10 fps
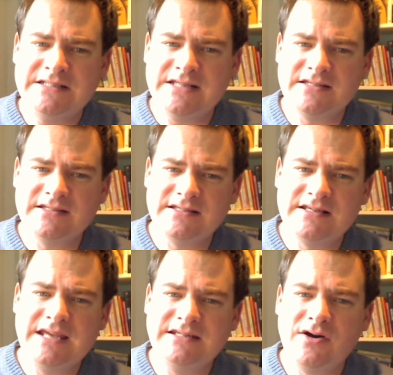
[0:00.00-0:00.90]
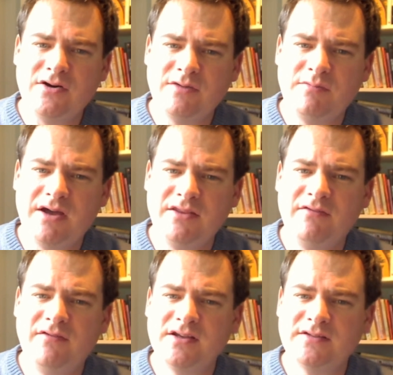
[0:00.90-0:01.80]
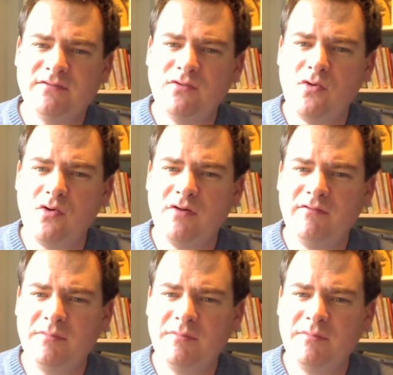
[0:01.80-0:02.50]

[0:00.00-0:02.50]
Dozens later occupied the first floor of the